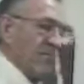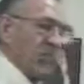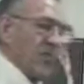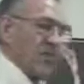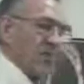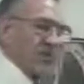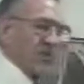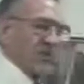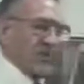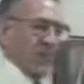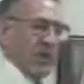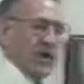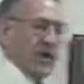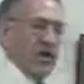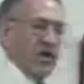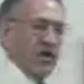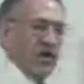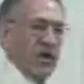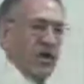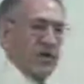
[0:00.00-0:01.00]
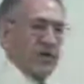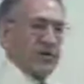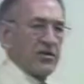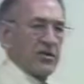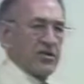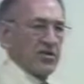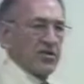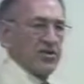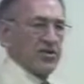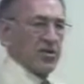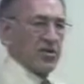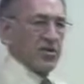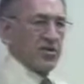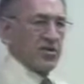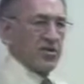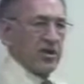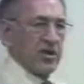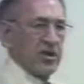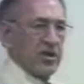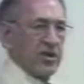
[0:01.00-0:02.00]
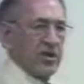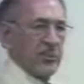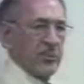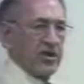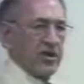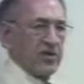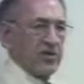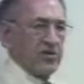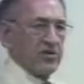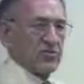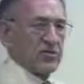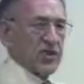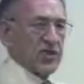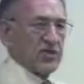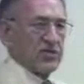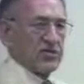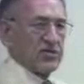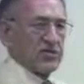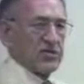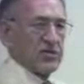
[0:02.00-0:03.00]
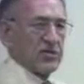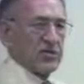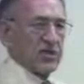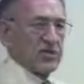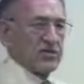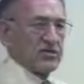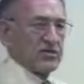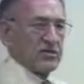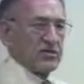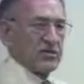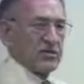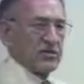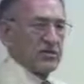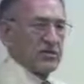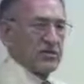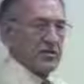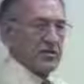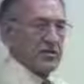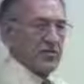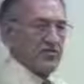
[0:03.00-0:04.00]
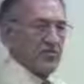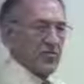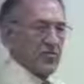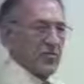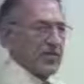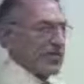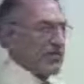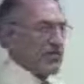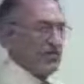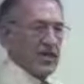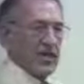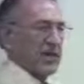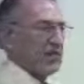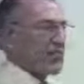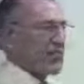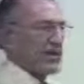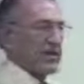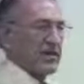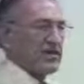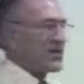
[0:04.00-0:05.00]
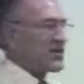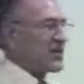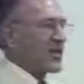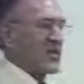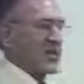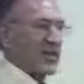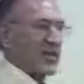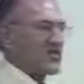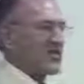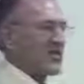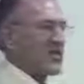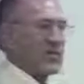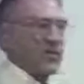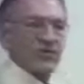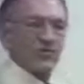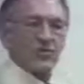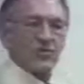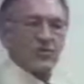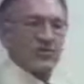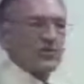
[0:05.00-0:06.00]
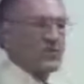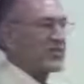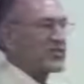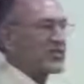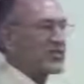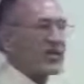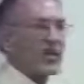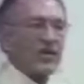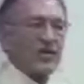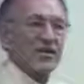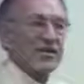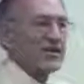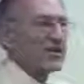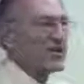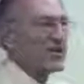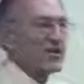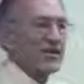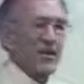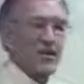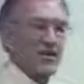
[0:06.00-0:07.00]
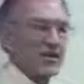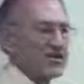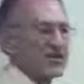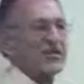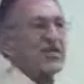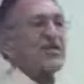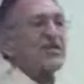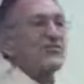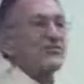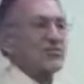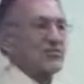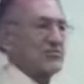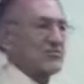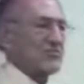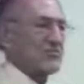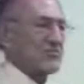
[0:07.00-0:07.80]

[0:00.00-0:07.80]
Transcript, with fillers: Once in a while, God does show that in Him there is reconciliation. But we don't like reconciliation because we're too stuck on our sin, Joe.